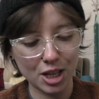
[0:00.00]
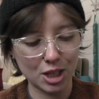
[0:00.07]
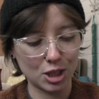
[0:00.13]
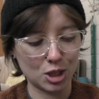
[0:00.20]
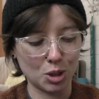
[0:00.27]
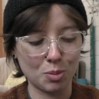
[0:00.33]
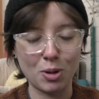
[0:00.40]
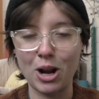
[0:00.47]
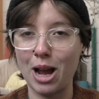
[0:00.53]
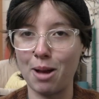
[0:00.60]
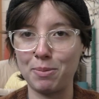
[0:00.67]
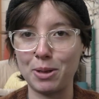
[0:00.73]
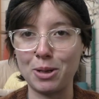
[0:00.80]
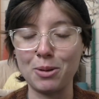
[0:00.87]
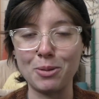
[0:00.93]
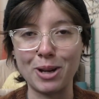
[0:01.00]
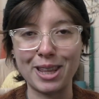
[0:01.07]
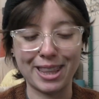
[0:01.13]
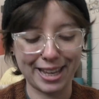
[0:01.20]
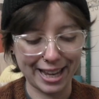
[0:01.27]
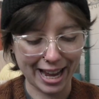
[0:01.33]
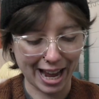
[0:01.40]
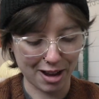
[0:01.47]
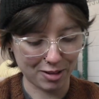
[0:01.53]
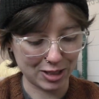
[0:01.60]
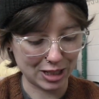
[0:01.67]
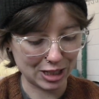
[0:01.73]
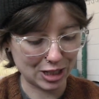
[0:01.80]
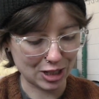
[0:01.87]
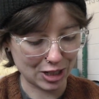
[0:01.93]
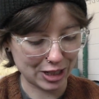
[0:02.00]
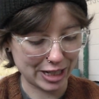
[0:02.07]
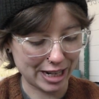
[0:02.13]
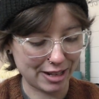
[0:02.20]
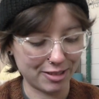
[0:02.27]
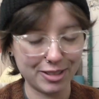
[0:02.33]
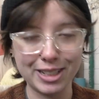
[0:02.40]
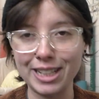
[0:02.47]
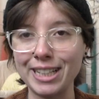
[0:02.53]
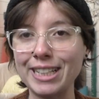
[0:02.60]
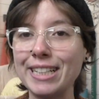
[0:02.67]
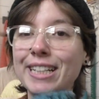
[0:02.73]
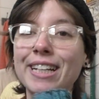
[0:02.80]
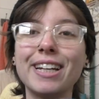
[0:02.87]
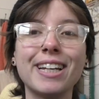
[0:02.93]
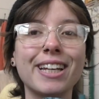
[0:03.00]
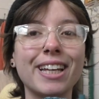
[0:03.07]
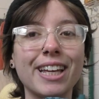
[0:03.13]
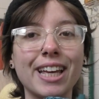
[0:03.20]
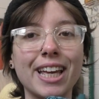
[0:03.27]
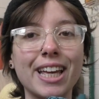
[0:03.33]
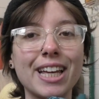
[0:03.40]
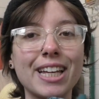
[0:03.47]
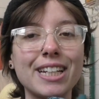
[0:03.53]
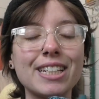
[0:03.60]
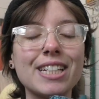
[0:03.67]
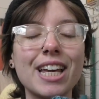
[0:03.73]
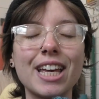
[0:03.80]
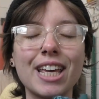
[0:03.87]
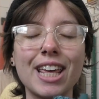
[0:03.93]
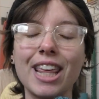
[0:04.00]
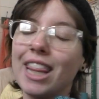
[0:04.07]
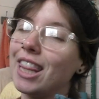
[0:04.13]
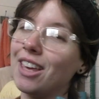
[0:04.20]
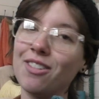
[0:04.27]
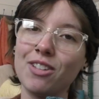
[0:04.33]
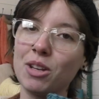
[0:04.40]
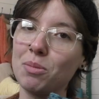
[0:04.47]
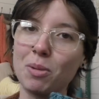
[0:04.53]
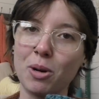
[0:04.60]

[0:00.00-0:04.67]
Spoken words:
Super happy with how these turned out, and they fit